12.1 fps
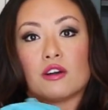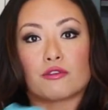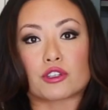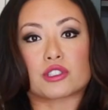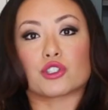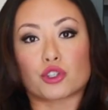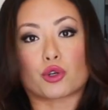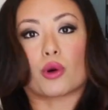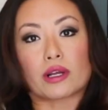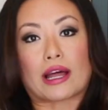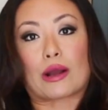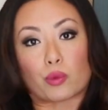versus you're
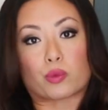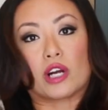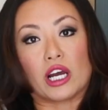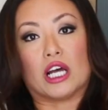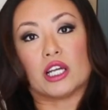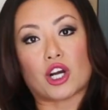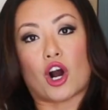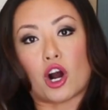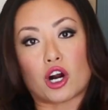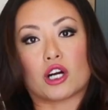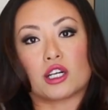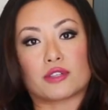going like really
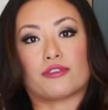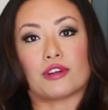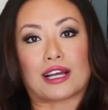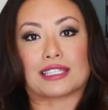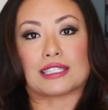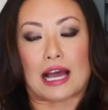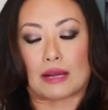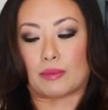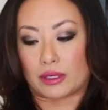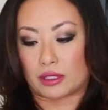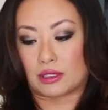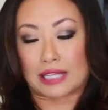hard for like 10
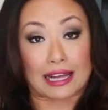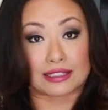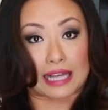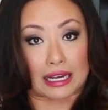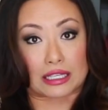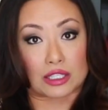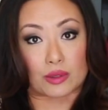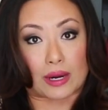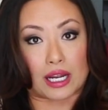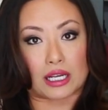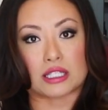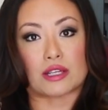seconds, right?